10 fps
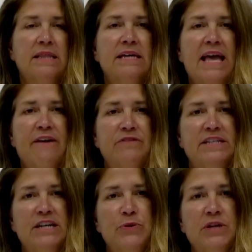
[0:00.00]
The
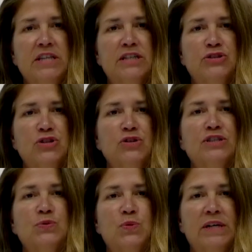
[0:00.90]
cafeteria, the
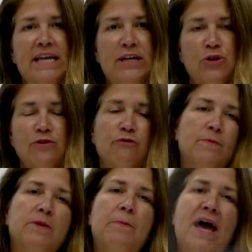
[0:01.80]
students will enter
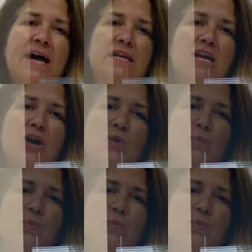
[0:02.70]
from the patio.